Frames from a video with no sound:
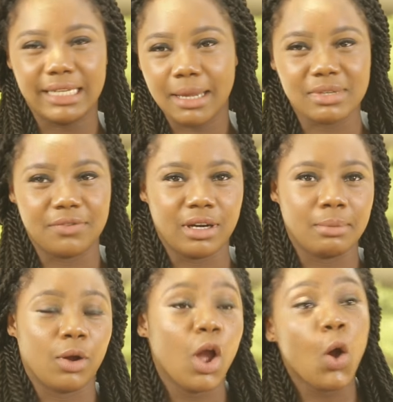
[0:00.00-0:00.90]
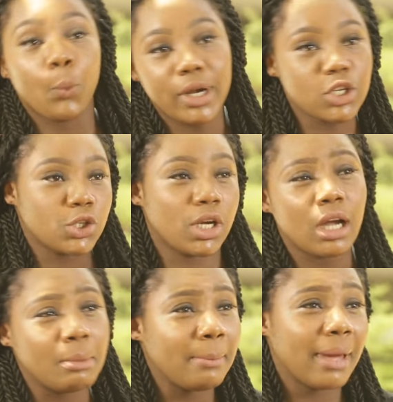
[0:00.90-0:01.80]
DMs every day about when is Shuga
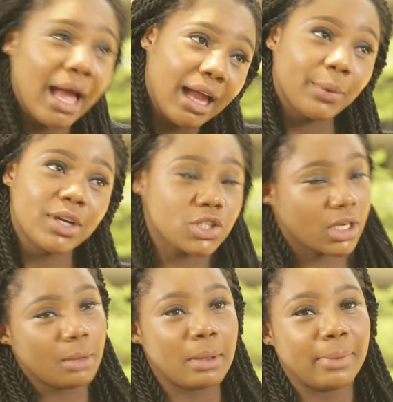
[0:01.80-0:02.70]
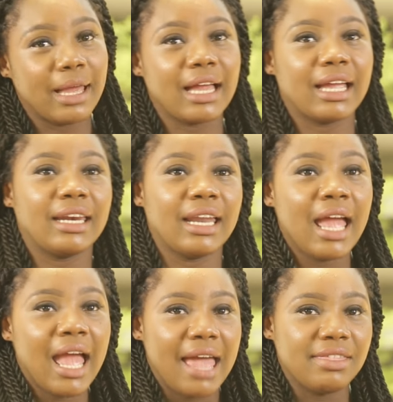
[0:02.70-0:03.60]
coming back, when is Shuga coming back, and
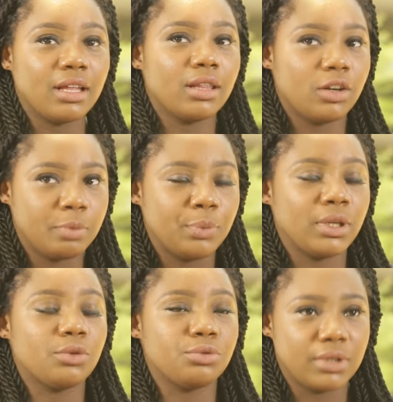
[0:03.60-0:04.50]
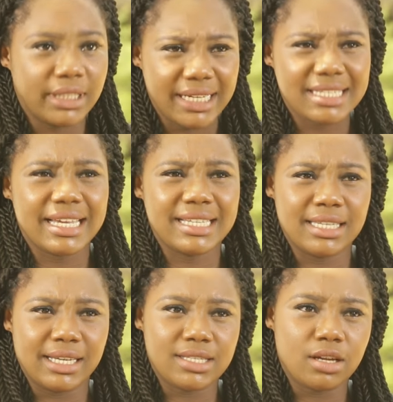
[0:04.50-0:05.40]
I think a lot of people are really
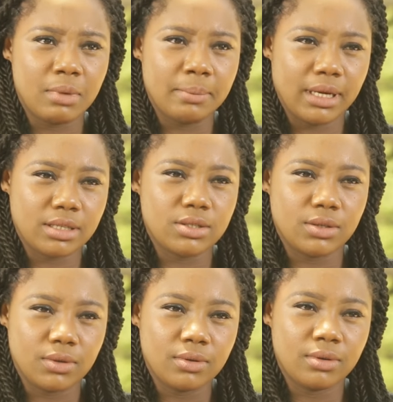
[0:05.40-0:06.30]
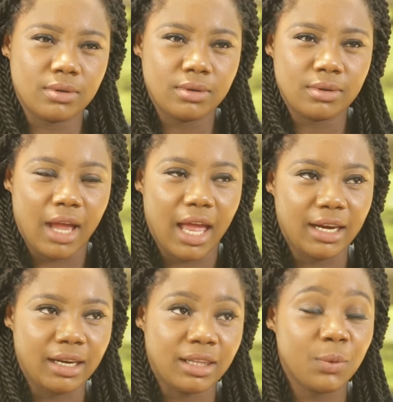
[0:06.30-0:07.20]
excited that it's coming back soon,
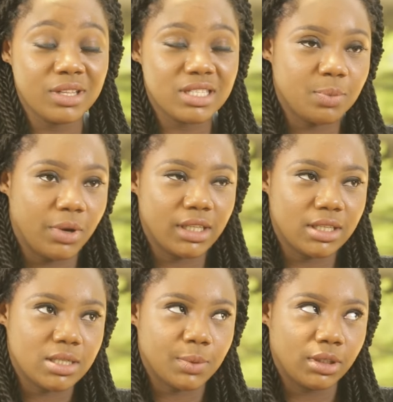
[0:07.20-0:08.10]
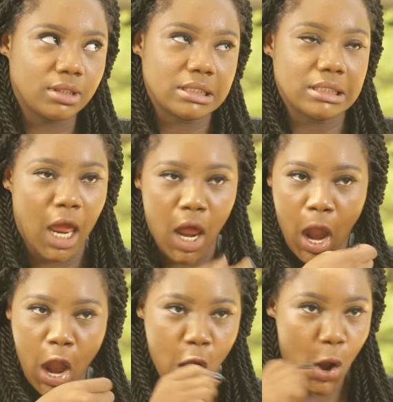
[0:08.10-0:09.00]
and they want spoilers, but
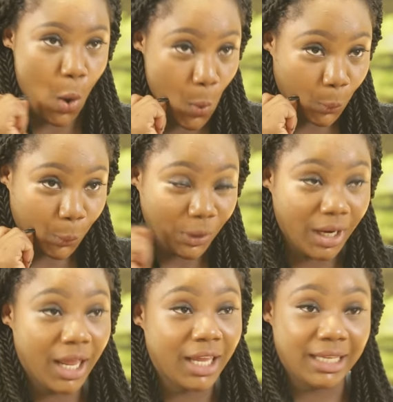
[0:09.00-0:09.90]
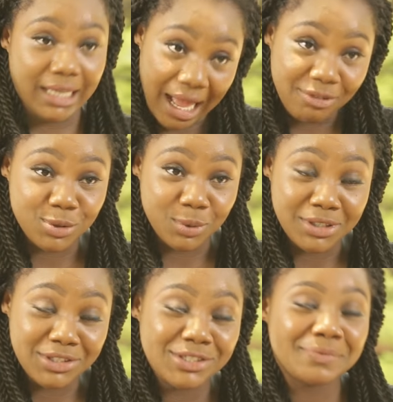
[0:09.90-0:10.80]
no, you have to watch.